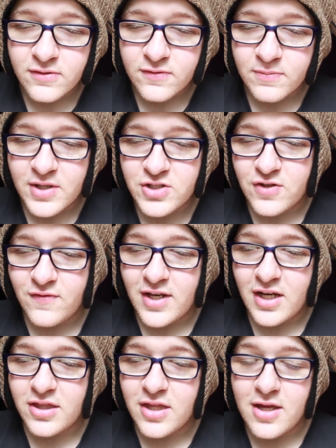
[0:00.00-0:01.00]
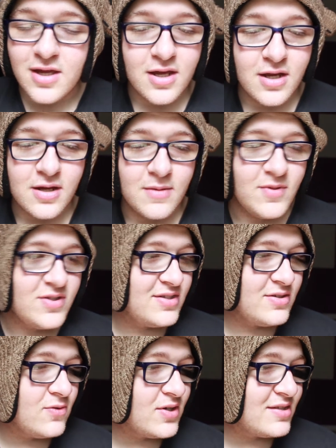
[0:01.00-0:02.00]
much of anything, but
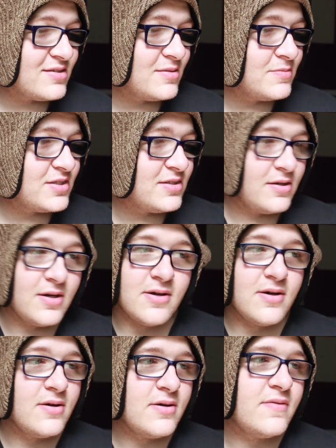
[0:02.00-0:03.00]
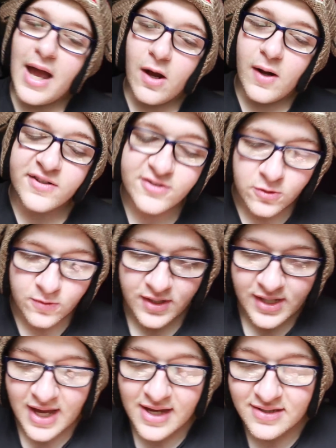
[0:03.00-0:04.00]
still get some stuff. I also
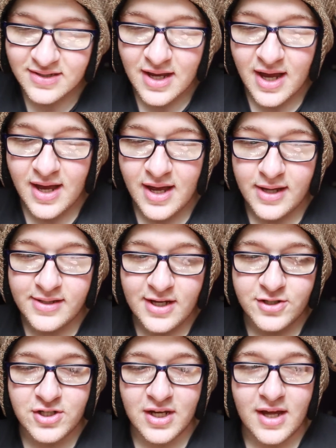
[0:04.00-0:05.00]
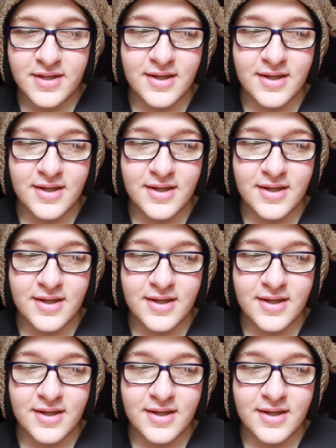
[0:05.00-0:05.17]
realized, touching on